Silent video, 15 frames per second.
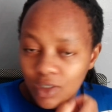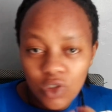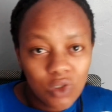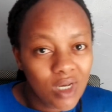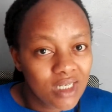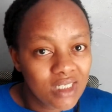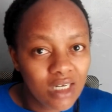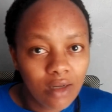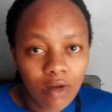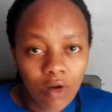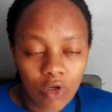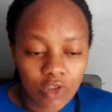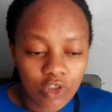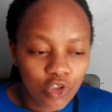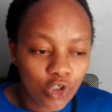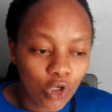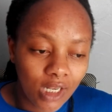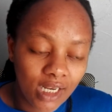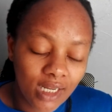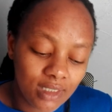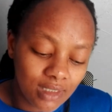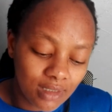So I take hot
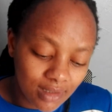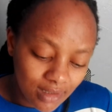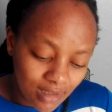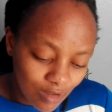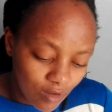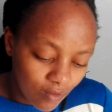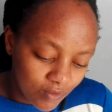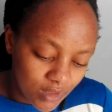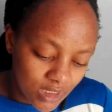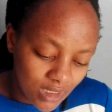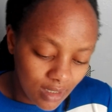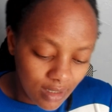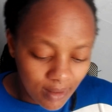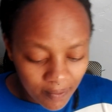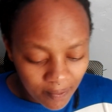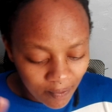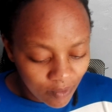chocolate instead of tea,